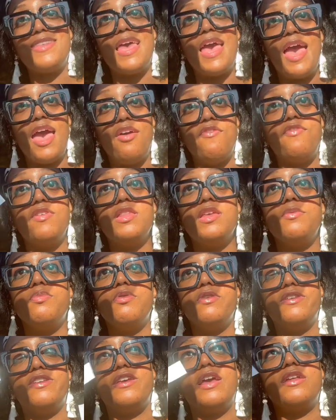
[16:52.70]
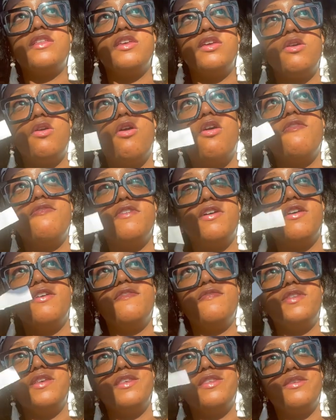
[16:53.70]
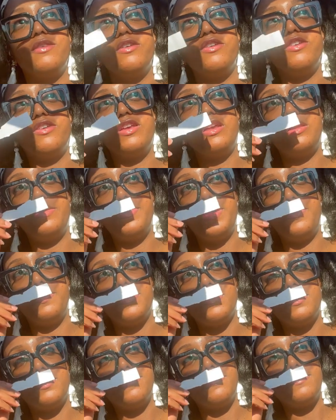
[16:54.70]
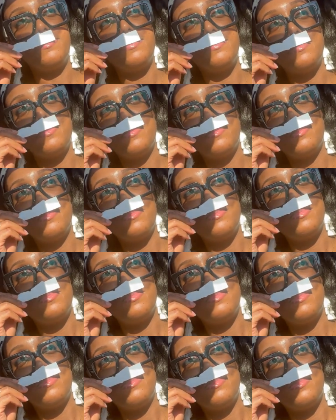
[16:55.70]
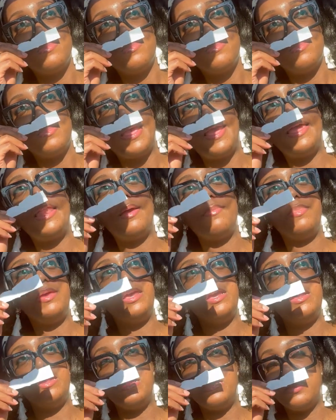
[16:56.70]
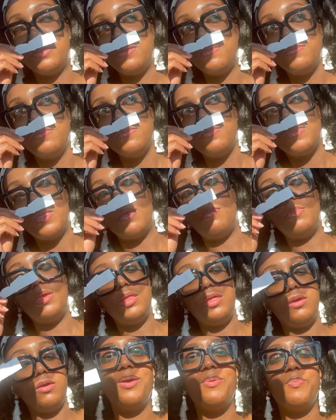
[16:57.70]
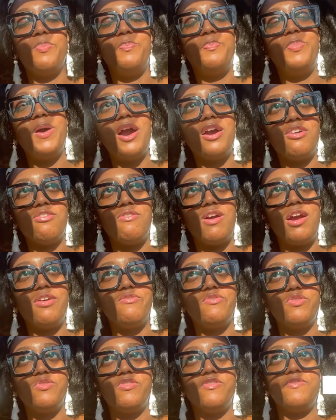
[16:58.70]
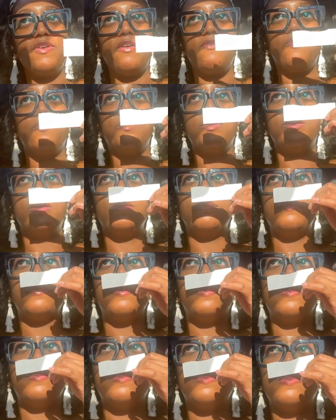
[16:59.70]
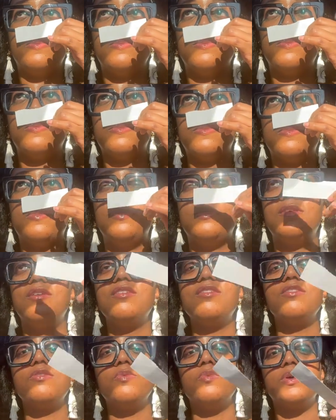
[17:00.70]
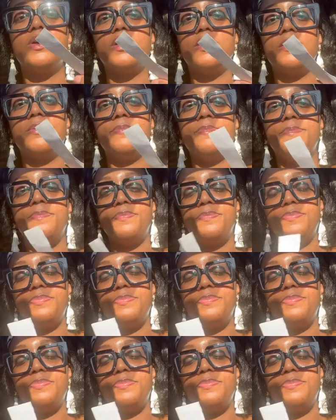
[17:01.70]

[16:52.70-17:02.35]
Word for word: heavily projecting off of this sheet of paper. And I'm getting it. I'm getting Baccarat Rouge 540. This one